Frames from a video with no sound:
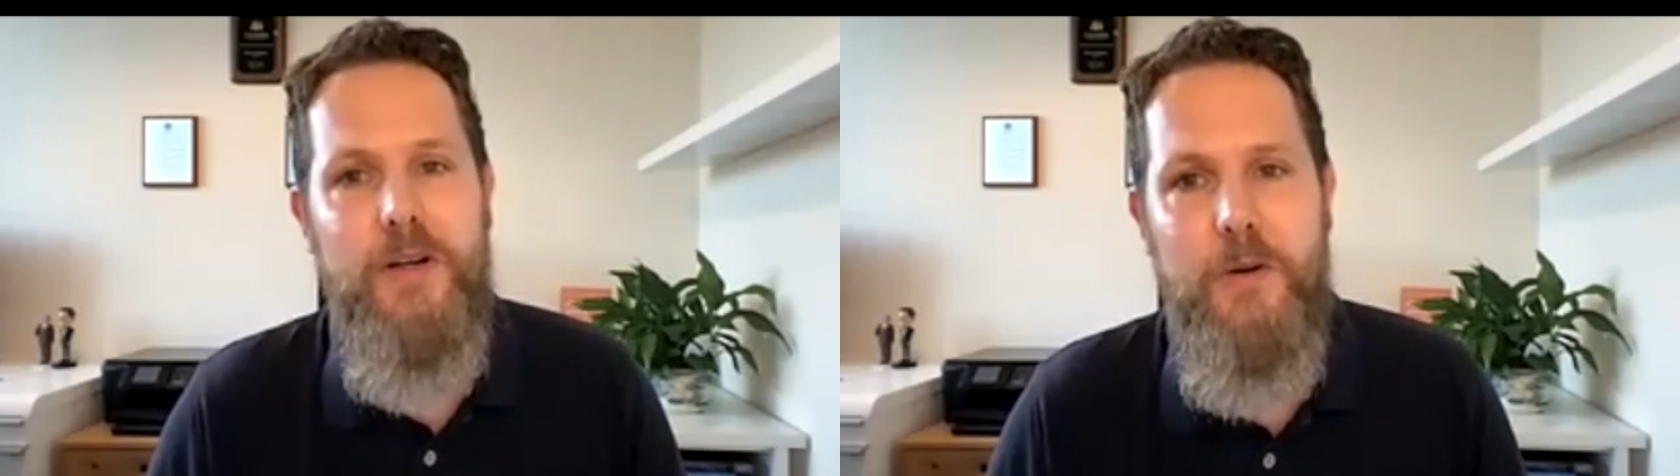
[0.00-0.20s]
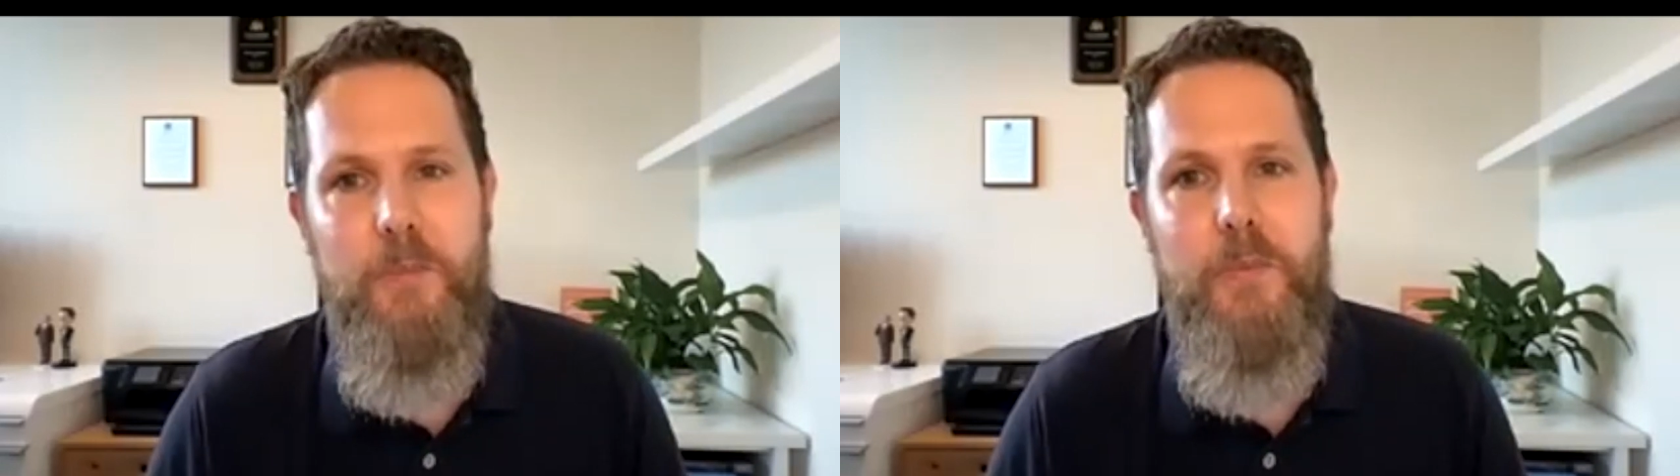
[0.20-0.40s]

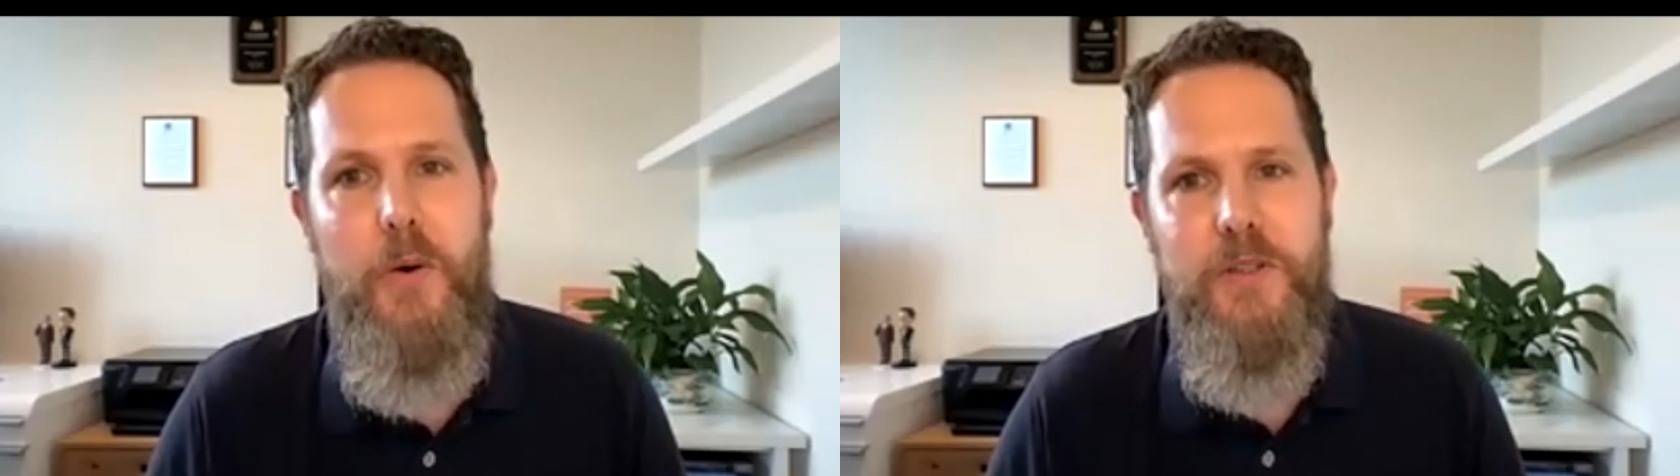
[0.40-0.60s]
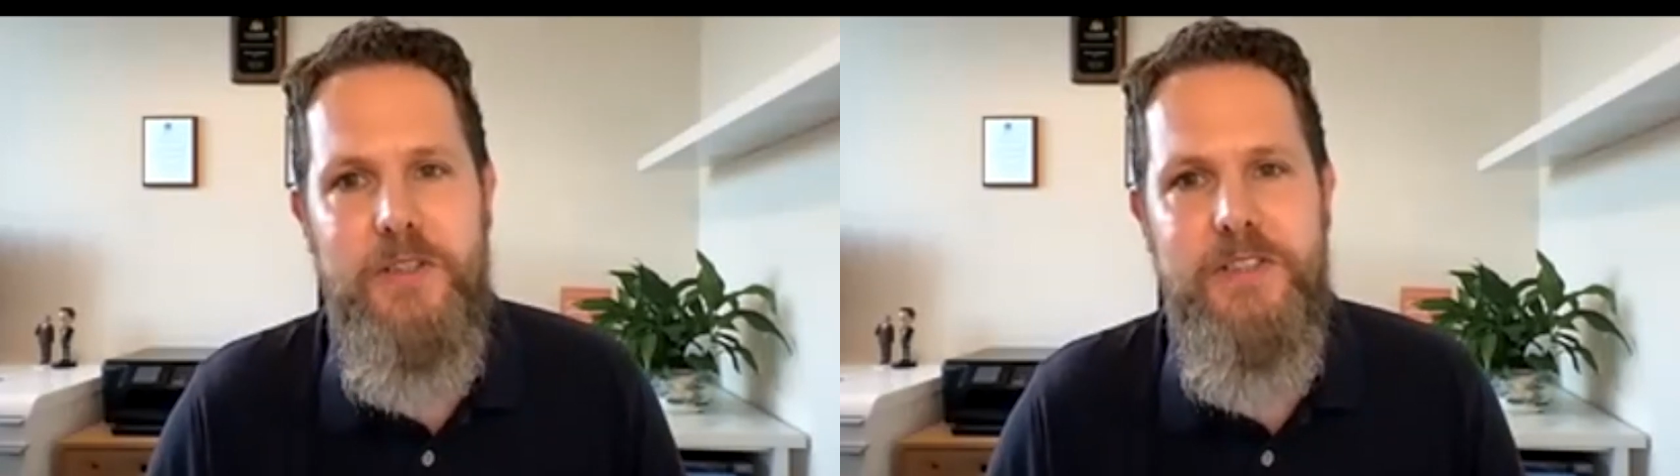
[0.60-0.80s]

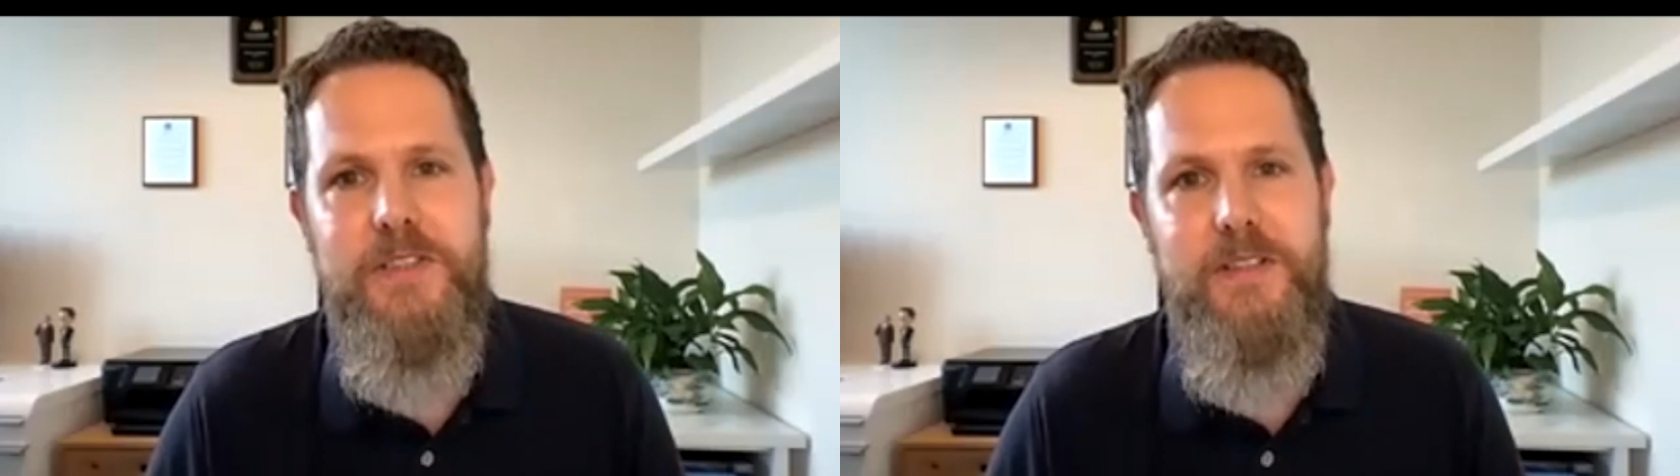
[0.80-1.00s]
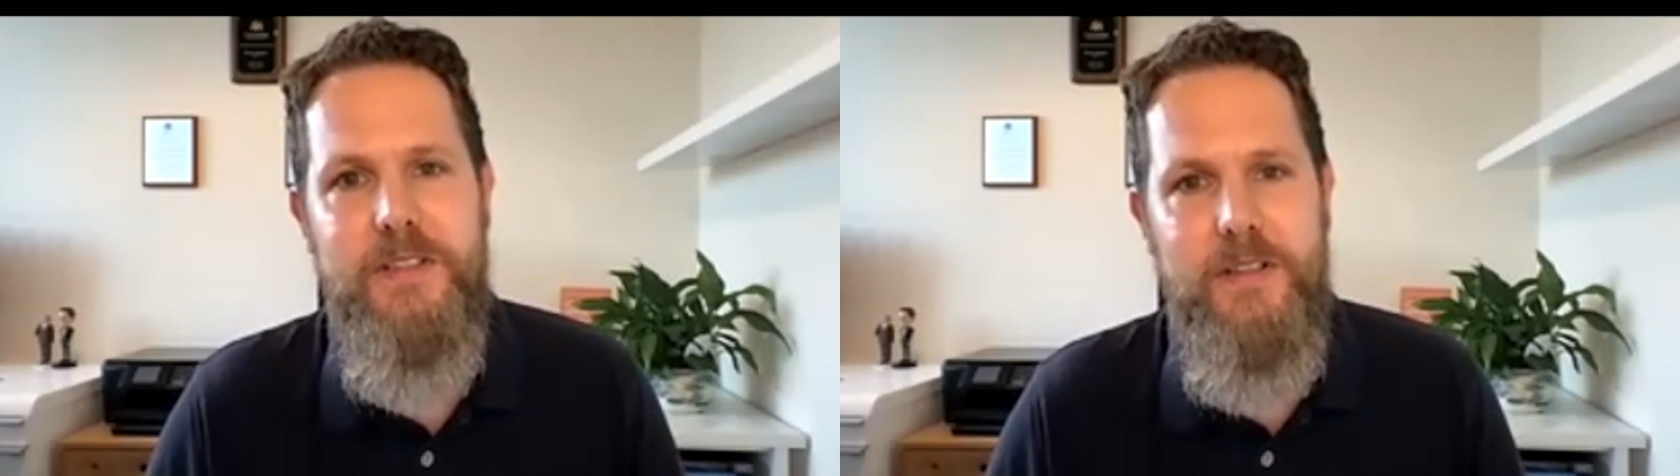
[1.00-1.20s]

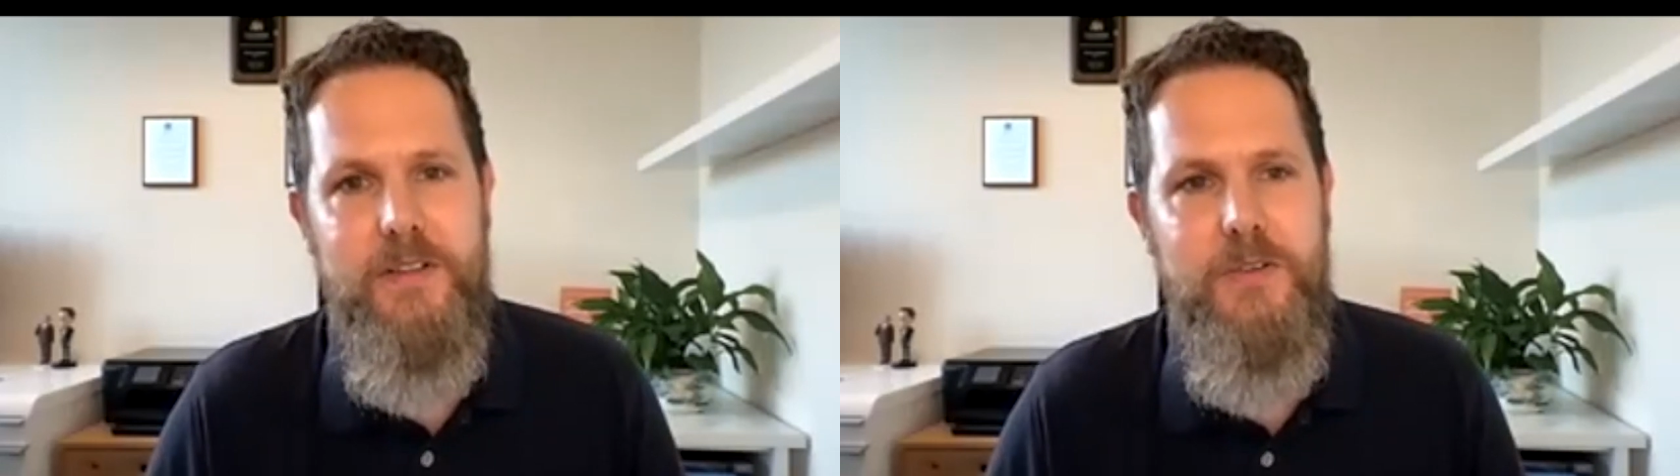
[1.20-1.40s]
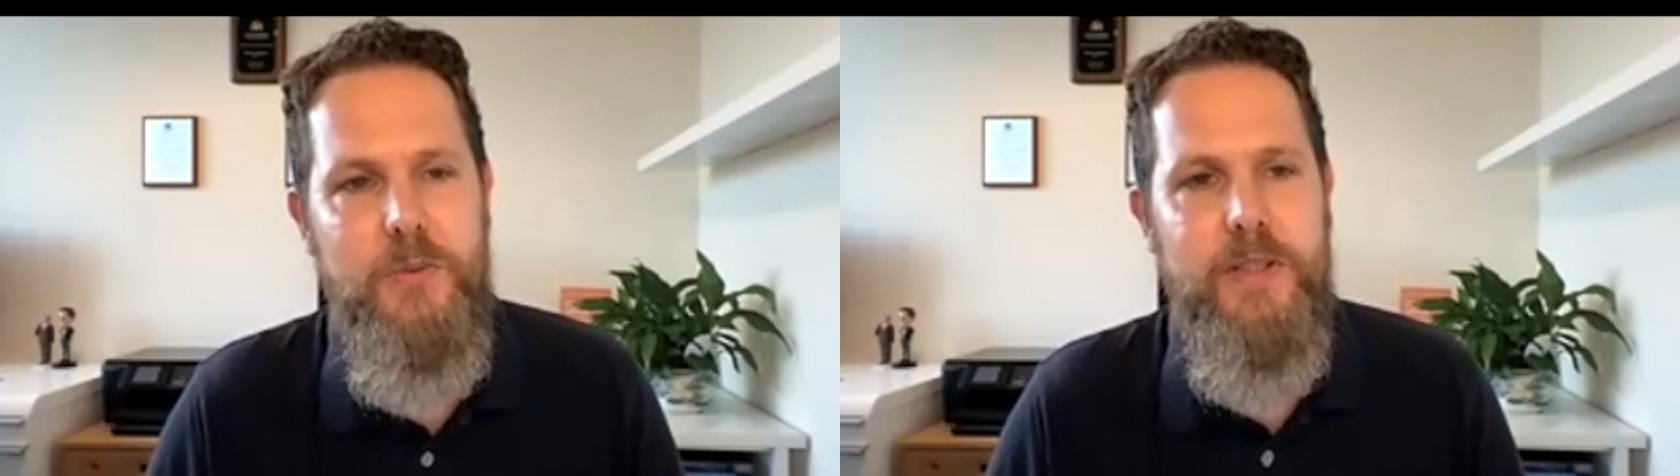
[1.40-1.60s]
components
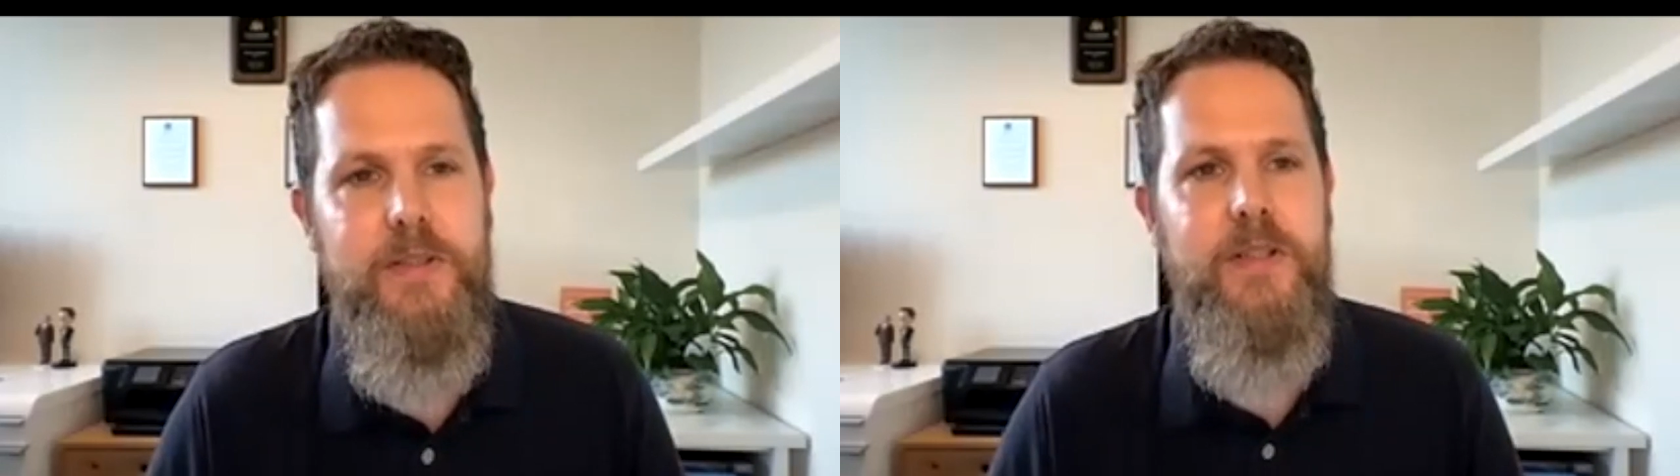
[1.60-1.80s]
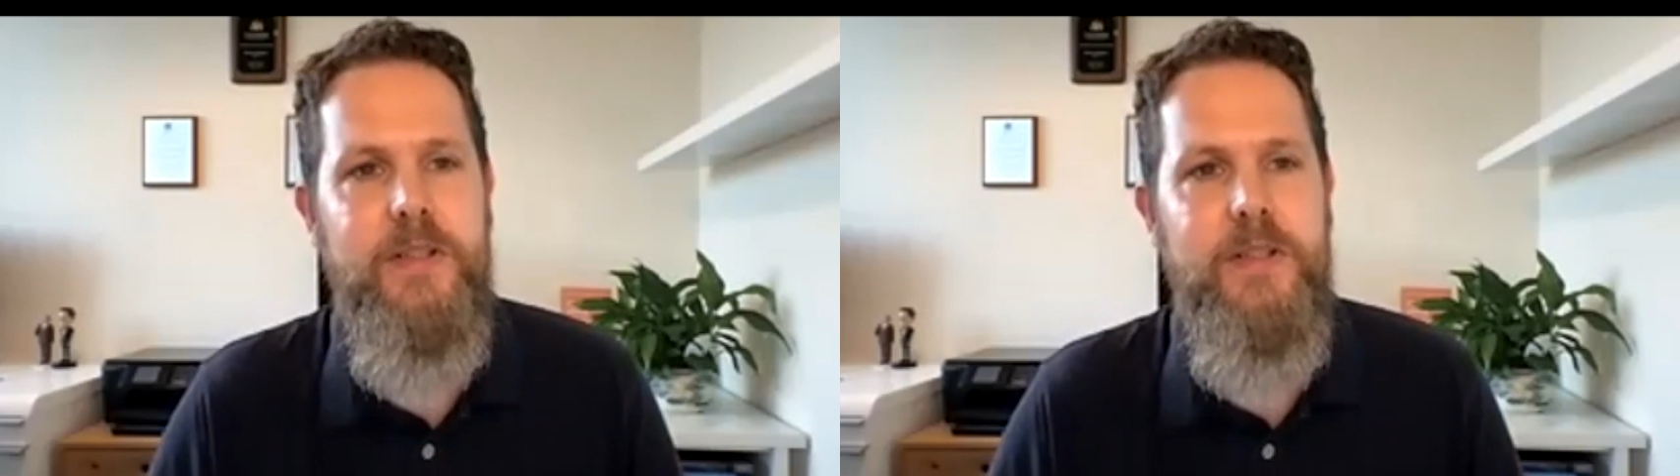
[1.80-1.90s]
to it.